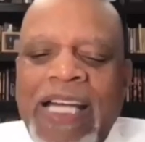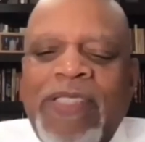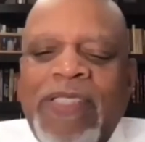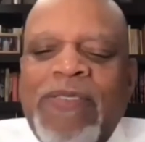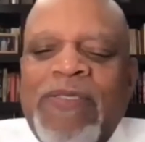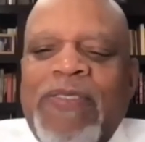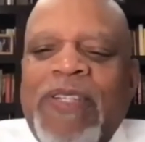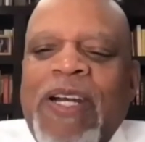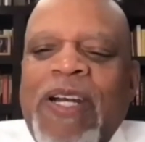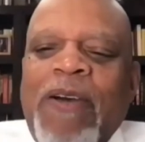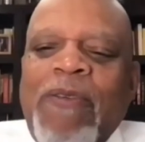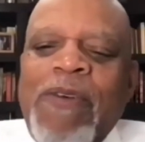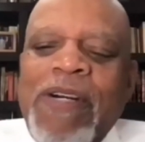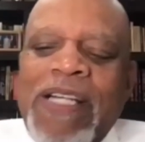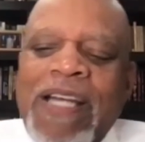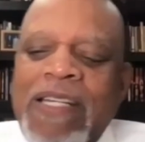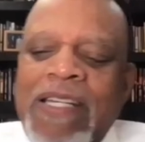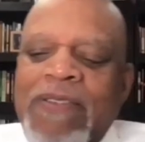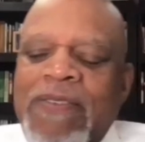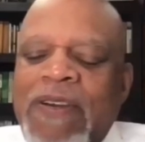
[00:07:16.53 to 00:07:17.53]

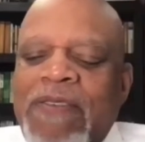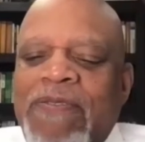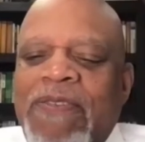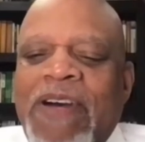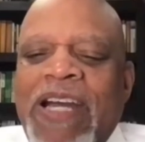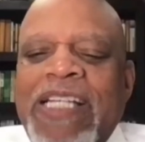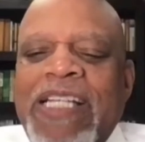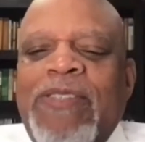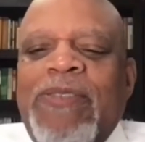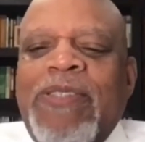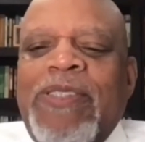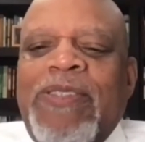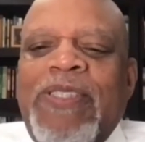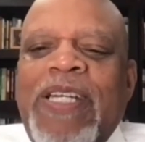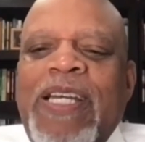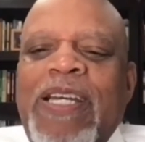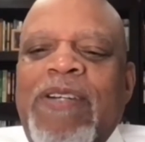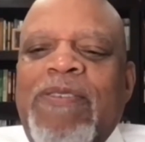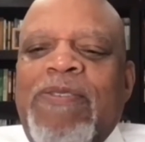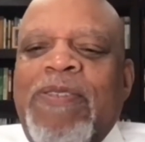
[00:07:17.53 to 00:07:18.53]
of advice would you
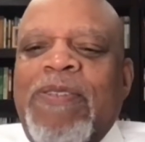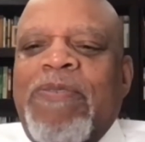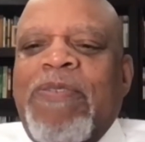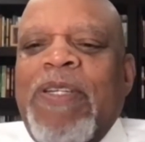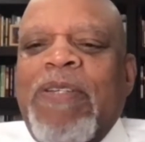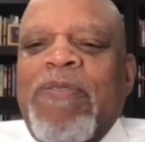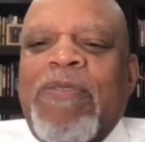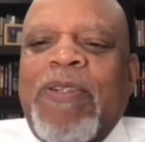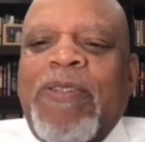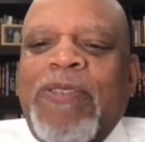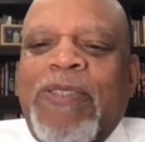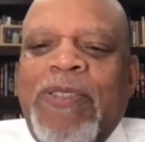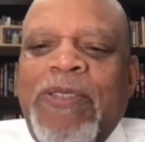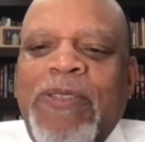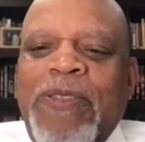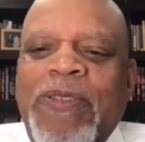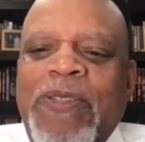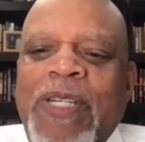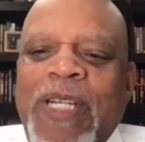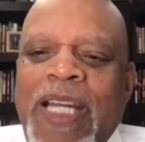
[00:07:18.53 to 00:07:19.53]
have for people
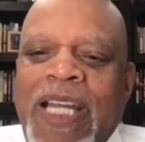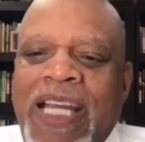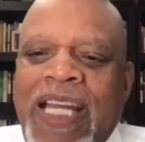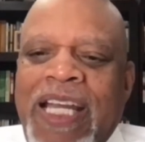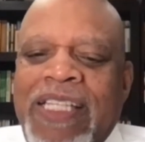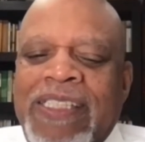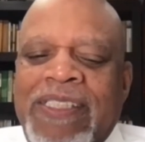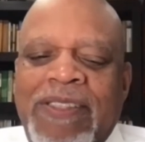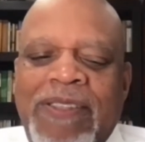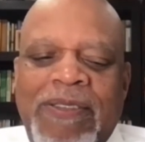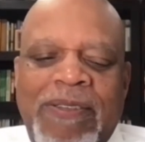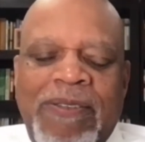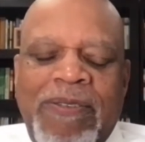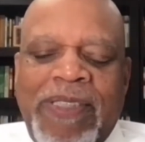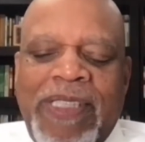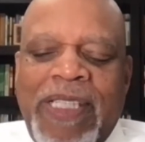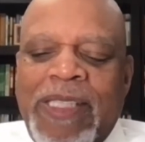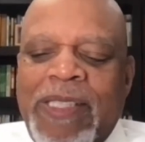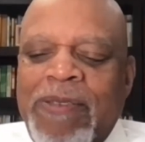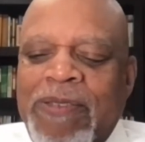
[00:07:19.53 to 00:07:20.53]
to
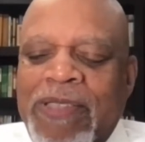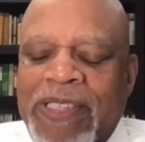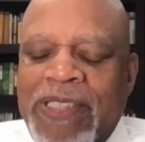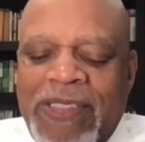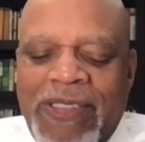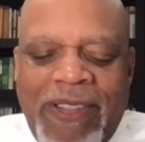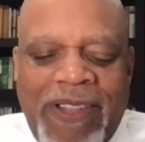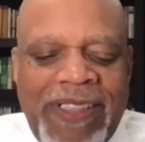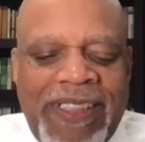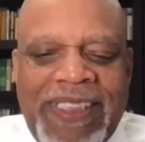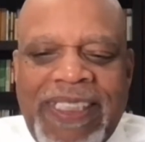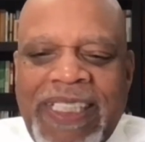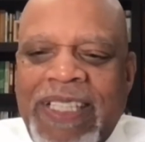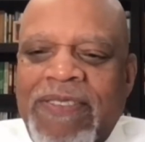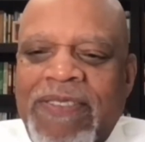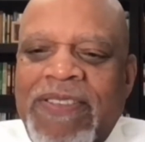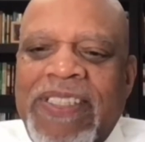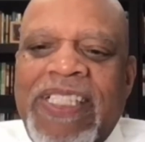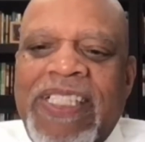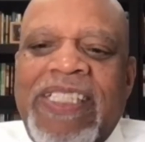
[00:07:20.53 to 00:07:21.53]
get them to start
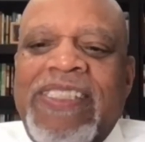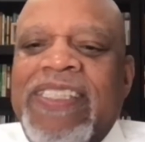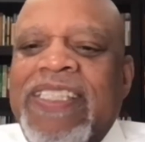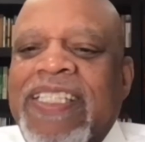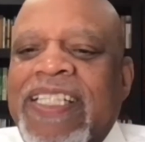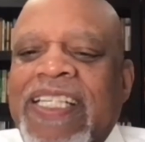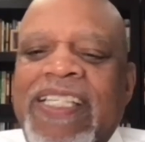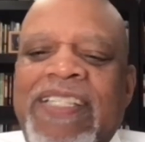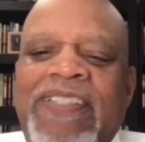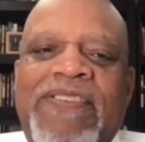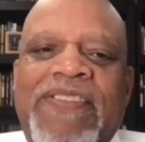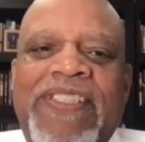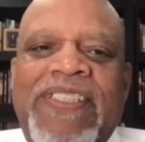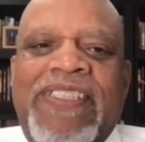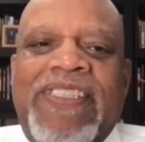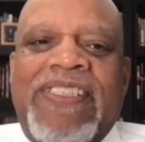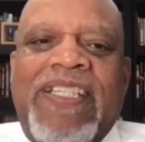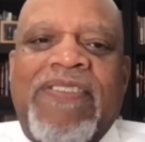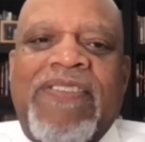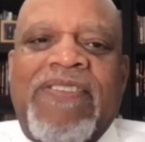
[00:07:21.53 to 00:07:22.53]
saving and to increase
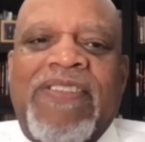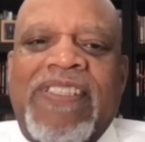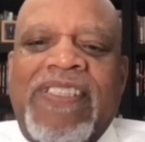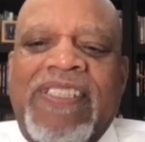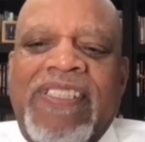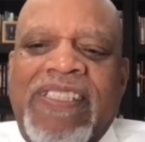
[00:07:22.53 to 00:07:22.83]
saving?